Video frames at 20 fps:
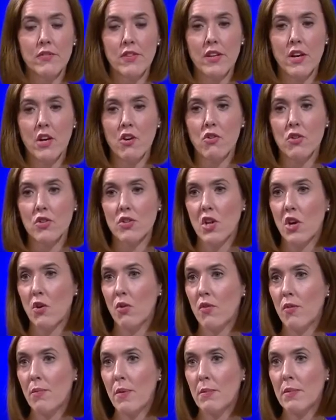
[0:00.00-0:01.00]
of it across the
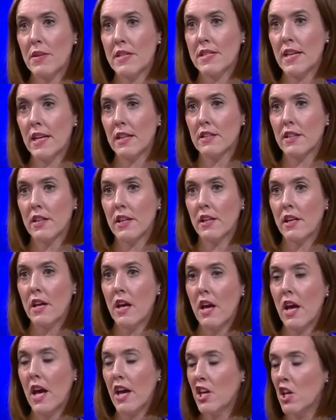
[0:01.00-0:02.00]
whole of the public sector.
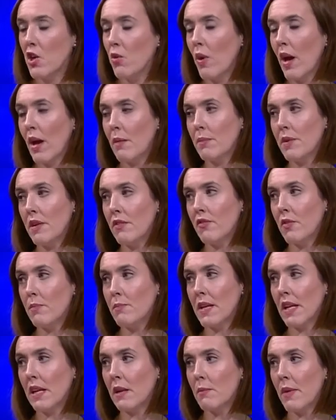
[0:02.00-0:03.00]
Are you happy for
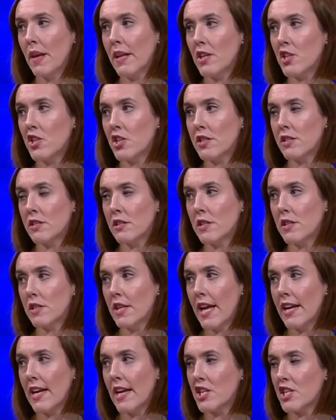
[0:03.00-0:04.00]
middle managers
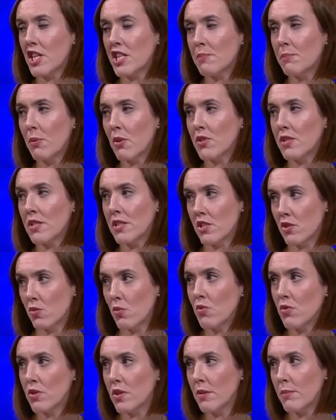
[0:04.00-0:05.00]
and NHS bosses to
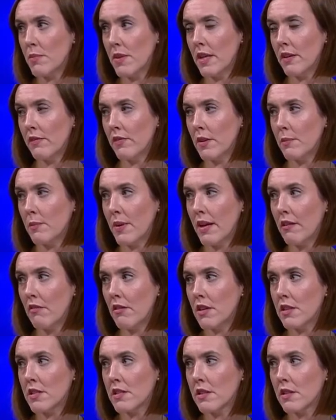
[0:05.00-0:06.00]
also be given a pay
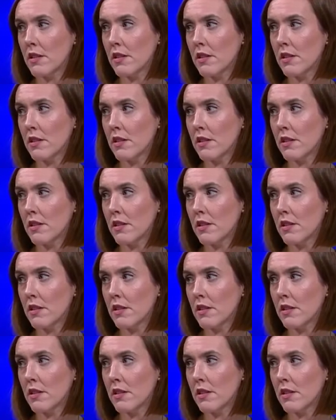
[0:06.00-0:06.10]
rise?